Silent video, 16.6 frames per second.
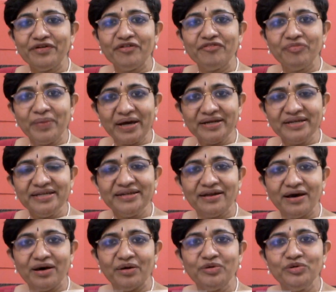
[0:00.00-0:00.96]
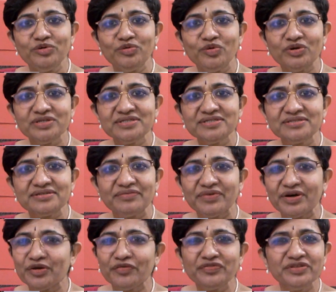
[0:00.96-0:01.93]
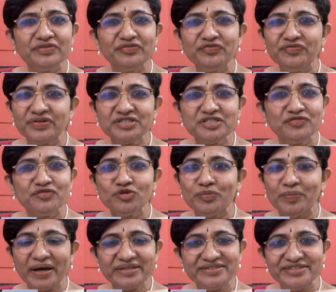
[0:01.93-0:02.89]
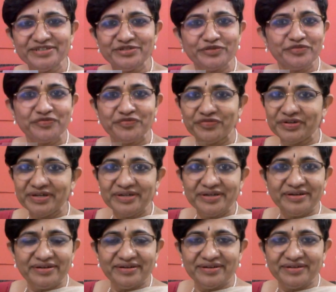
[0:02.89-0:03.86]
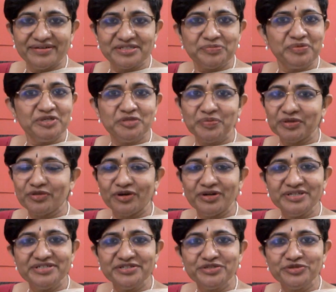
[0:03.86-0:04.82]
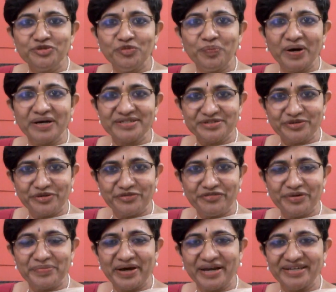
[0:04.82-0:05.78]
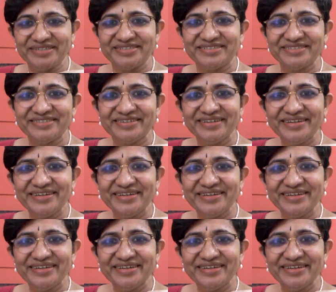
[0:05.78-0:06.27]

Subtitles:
of Mani Rao, who was one of the first few batches of speech pathologists who passed out from Aish.